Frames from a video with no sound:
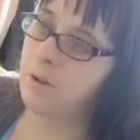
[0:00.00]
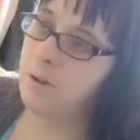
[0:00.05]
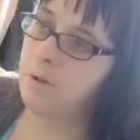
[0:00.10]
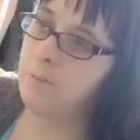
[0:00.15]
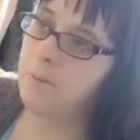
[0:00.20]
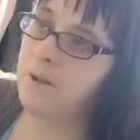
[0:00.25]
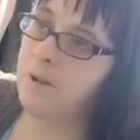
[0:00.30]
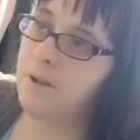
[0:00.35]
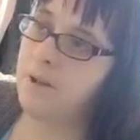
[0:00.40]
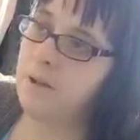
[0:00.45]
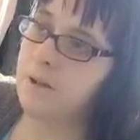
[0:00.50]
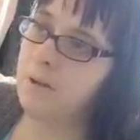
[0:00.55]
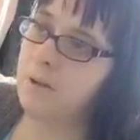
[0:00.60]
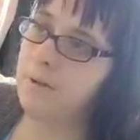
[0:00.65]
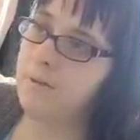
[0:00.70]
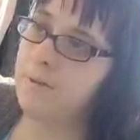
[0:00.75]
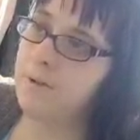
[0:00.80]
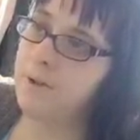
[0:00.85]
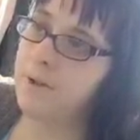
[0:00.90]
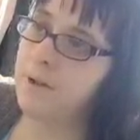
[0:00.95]
Could be good
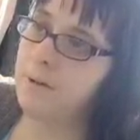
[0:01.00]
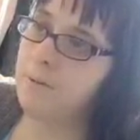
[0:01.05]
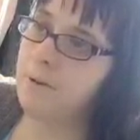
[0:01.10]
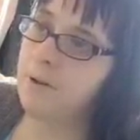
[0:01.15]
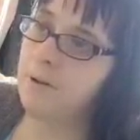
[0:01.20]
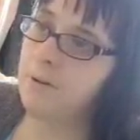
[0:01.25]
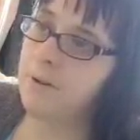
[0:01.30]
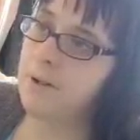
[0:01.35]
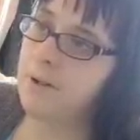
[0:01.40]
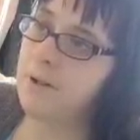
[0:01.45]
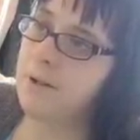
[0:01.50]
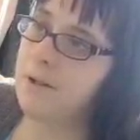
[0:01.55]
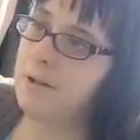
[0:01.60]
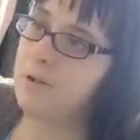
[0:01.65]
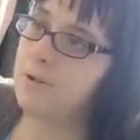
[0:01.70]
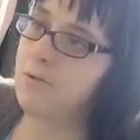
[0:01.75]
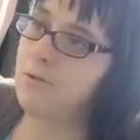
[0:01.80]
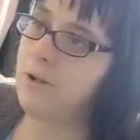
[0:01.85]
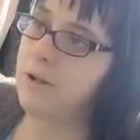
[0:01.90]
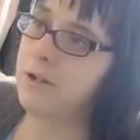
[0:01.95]
if I keep going in this
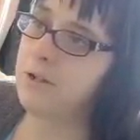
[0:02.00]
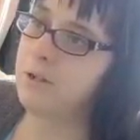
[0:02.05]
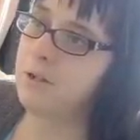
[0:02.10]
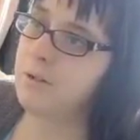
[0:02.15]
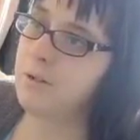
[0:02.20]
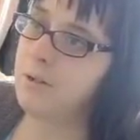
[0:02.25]
direction.